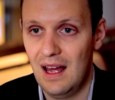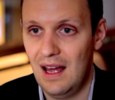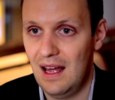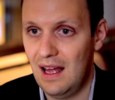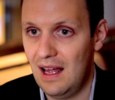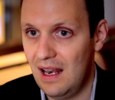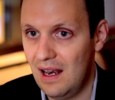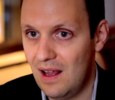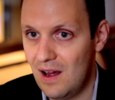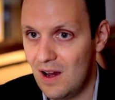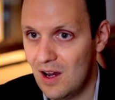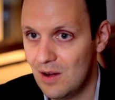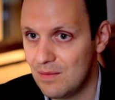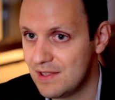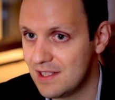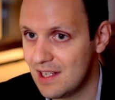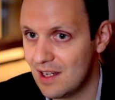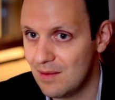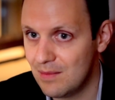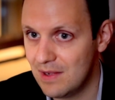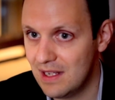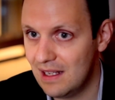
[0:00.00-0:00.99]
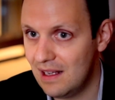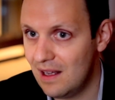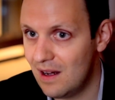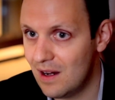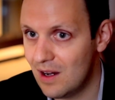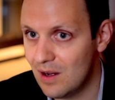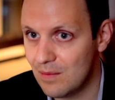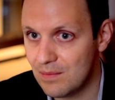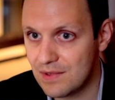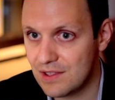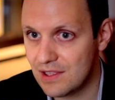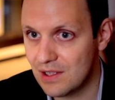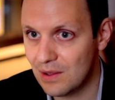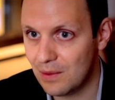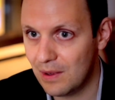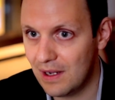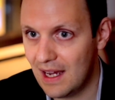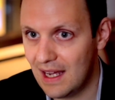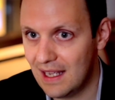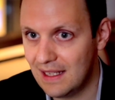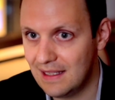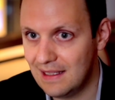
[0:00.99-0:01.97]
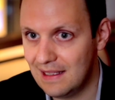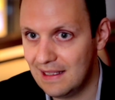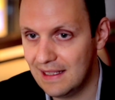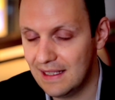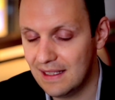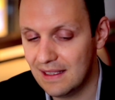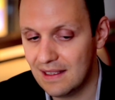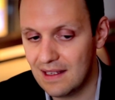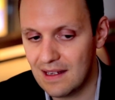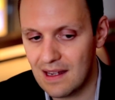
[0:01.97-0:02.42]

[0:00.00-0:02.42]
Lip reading: alarms, how many alarms that we're handling.